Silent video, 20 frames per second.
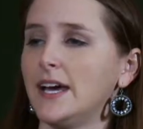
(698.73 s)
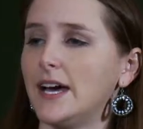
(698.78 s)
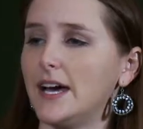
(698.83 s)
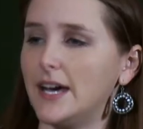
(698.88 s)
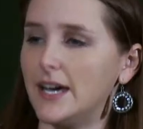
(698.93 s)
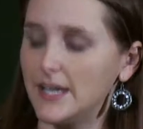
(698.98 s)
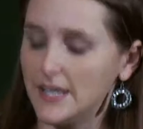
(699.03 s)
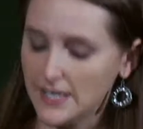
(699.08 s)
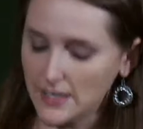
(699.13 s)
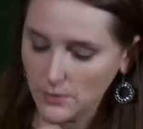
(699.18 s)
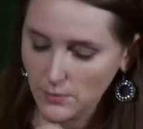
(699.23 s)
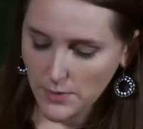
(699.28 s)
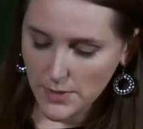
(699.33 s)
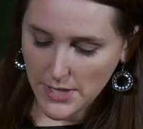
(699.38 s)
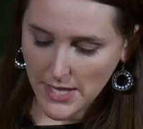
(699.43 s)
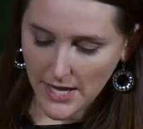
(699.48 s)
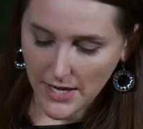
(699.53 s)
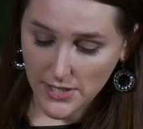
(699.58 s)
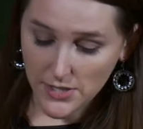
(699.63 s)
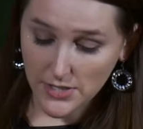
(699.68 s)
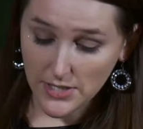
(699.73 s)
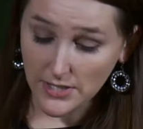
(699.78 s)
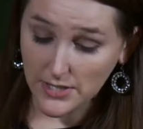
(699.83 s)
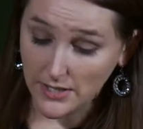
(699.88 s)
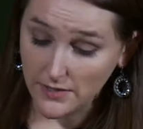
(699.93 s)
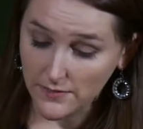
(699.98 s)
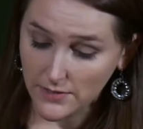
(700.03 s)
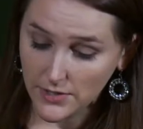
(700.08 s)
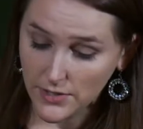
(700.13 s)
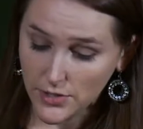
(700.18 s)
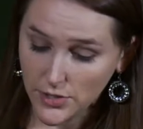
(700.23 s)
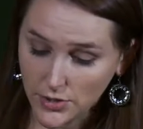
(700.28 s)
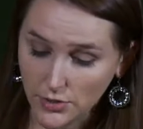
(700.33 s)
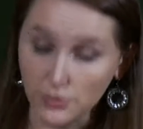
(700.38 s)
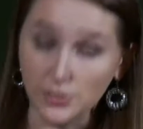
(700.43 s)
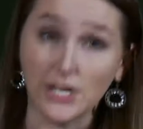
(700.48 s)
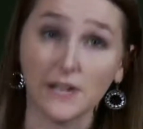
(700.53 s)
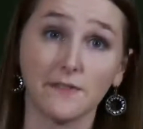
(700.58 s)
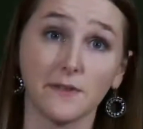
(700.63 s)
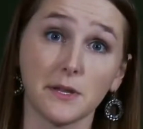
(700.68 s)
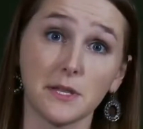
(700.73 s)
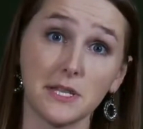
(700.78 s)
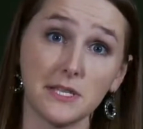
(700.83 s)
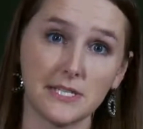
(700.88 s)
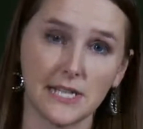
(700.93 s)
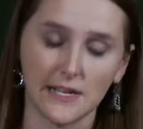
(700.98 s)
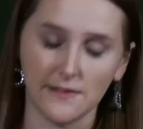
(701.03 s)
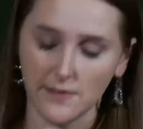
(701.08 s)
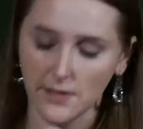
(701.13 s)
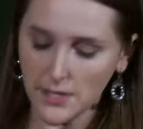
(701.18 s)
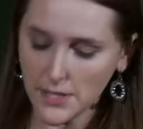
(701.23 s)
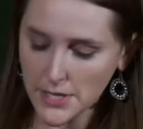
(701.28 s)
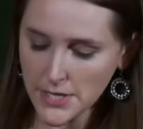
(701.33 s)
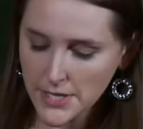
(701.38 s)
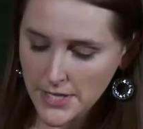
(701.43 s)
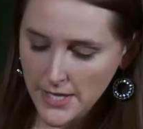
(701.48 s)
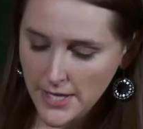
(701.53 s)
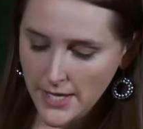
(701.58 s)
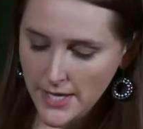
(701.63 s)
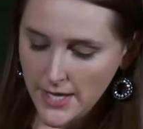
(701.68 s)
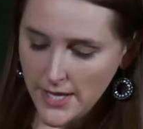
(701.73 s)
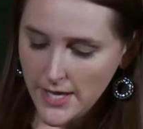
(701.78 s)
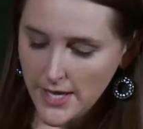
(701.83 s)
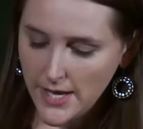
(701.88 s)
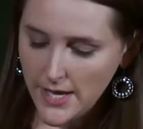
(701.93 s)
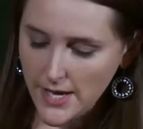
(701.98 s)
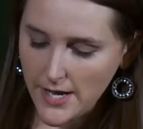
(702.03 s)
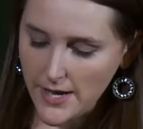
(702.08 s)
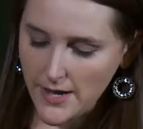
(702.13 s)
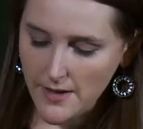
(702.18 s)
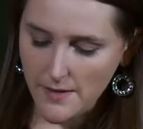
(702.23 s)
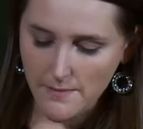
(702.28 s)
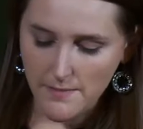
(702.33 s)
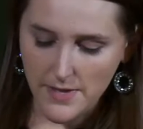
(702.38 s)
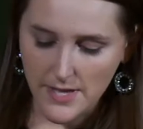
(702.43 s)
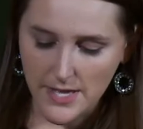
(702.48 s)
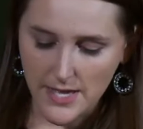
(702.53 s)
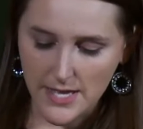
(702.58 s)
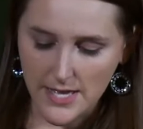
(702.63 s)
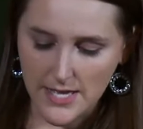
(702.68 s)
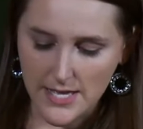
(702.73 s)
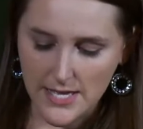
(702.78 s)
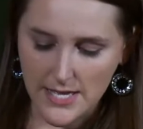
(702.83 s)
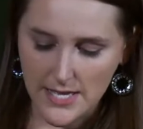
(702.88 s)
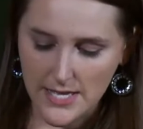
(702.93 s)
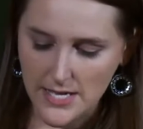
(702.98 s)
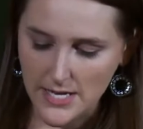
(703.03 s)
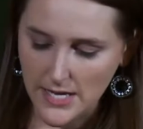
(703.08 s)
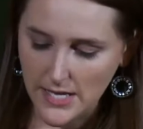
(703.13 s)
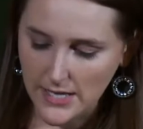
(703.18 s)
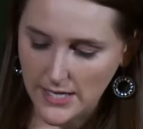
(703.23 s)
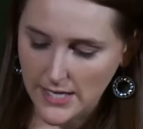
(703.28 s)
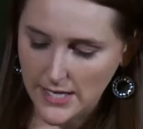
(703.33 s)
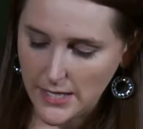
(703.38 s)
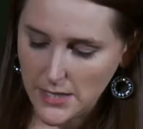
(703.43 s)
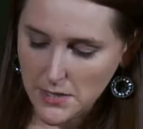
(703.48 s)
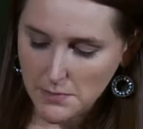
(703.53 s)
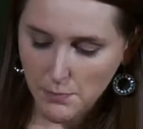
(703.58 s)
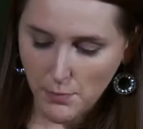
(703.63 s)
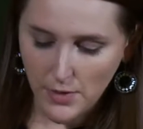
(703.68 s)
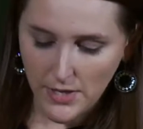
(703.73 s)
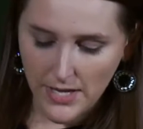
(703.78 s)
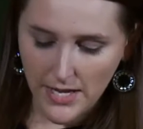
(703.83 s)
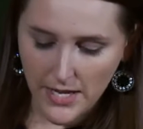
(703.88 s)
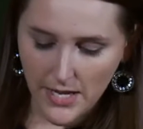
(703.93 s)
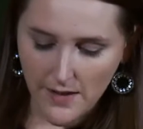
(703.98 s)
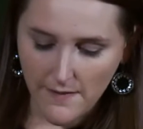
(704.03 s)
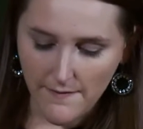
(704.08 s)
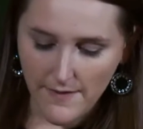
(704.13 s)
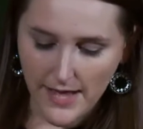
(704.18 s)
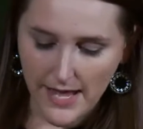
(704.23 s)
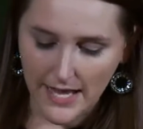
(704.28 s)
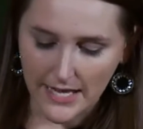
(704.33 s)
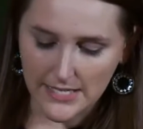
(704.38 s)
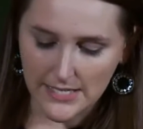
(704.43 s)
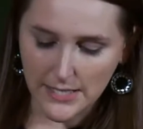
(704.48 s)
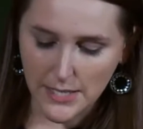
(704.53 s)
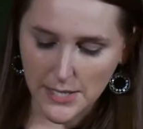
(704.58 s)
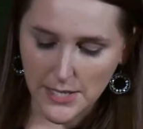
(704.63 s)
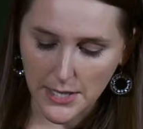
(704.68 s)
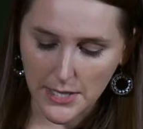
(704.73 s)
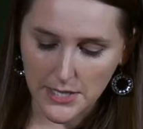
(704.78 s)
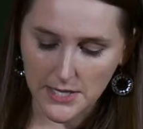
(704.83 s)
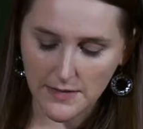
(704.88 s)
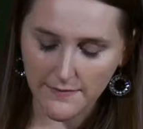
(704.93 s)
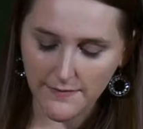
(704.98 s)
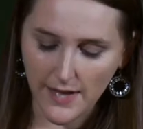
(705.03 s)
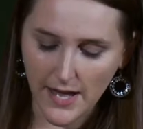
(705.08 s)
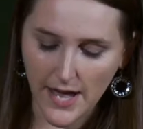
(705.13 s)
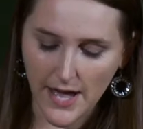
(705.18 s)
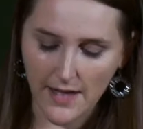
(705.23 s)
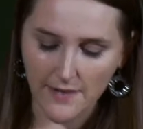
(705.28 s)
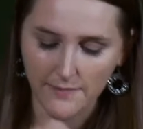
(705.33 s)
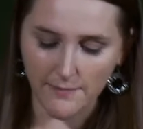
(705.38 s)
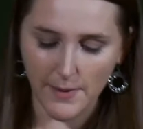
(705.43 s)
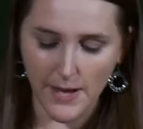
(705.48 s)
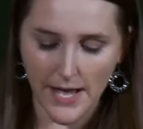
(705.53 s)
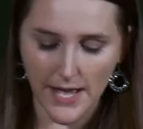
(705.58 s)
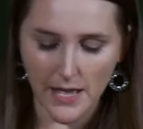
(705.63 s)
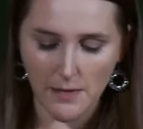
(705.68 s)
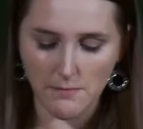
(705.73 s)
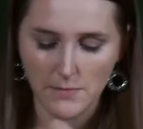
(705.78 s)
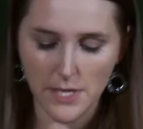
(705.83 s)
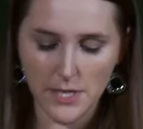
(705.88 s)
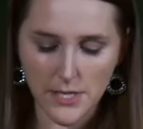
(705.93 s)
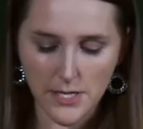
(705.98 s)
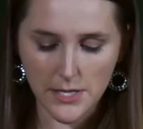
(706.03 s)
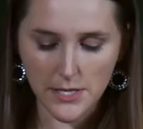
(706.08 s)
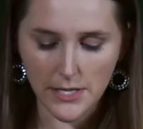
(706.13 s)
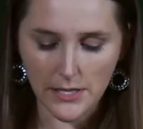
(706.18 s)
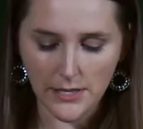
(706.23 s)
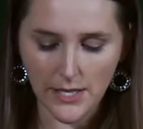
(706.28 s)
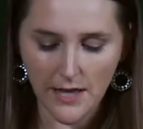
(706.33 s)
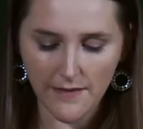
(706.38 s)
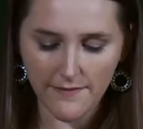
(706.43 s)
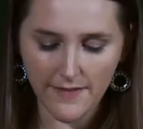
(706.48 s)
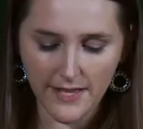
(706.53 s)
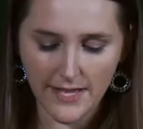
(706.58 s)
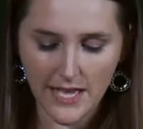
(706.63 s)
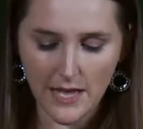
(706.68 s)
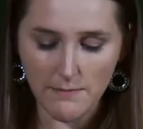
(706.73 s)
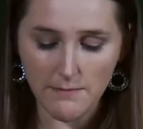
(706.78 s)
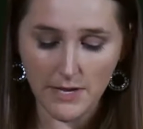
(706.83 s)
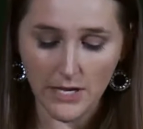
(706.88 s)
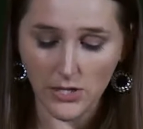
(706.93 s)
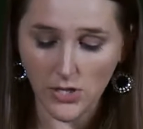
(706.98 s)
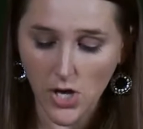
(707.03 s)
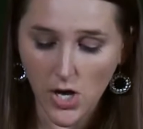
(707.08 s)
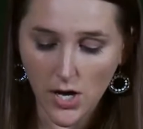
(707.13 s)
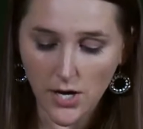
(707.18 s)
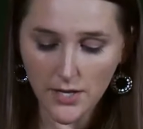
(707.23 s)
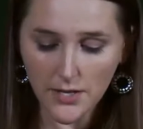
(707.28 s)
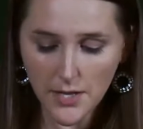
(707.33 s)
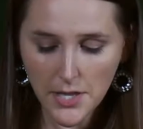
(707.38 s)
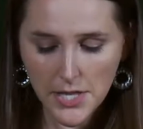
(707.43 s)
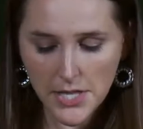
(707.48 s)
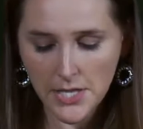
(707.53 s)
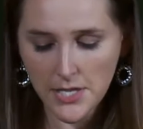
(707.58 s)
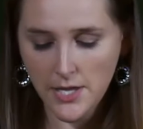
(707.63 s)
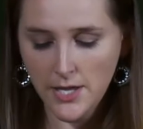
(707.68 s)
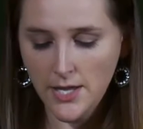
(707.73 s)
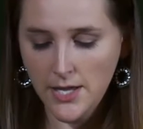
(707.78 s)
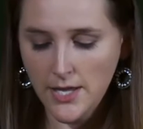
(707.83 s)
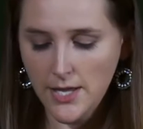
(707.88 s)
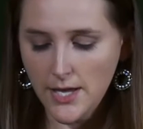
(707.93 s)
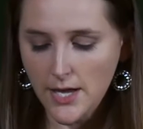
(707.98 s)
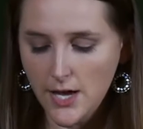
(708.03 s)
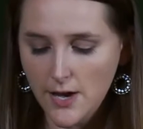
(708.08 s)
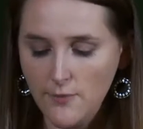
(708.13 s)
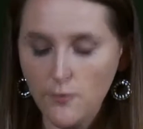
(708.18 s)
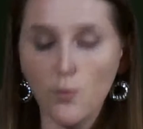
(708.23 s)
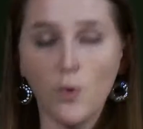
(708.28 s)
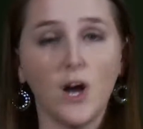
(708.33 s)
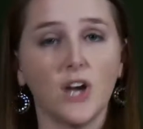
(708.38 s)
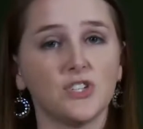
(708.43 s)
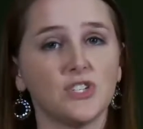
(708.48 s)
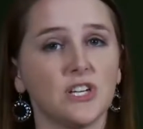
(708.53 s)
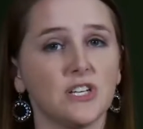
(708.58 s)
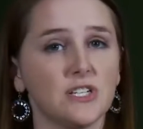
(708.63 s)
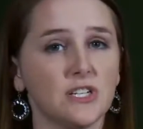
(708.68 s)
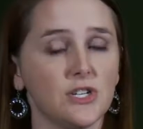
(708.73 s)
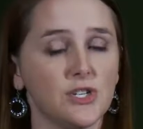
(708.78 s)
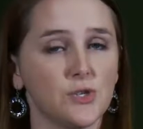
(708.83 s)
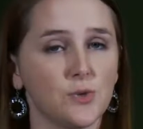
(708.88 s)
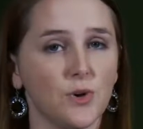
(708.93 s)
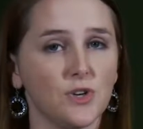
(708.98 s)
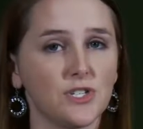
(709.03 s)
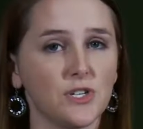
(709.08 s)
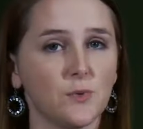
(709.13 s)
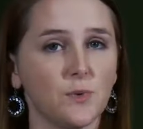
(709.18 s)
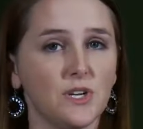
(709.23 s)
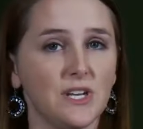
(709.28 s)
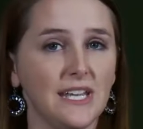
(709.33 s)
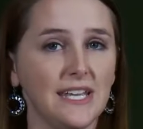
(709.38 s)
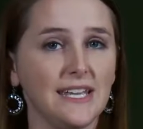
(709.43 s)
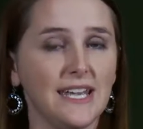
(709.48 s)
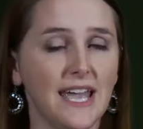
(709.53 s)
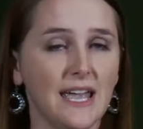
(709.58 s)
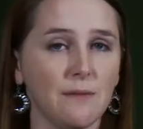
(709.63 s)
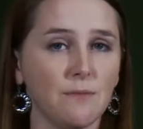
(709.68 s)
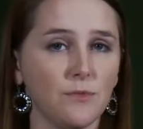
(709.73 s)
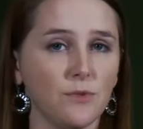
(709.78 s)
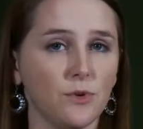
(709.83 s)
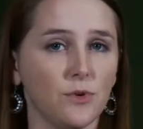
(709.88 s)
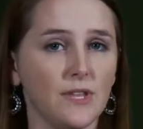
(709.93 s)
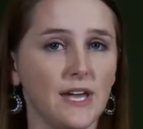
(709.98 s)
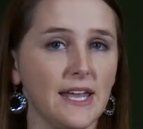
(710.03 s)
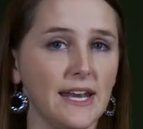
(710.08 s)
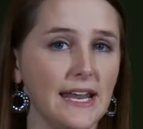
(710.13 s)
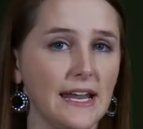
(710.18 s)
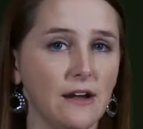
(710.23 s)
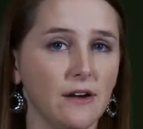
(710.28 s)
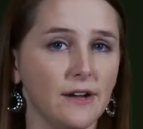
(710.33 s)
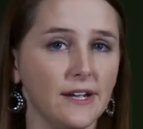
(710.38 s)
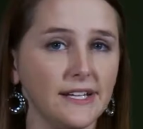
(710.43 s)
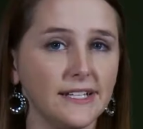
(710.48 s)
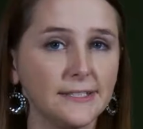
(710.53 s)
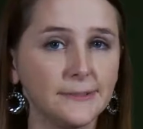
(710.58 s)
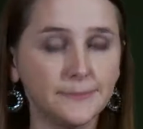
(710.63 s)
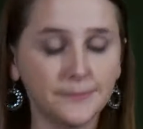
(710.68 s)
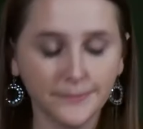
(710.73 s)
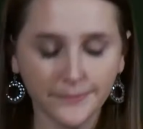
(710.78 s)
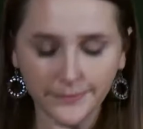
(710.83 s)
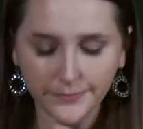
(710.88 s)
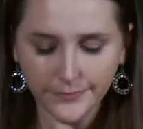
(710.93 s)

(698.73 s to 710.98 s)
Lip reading: It was actually given to Jefferson Davis in the spring of 1865 by Mrs. Lafayette McLaws of Washington, Georgia, when he came through that area.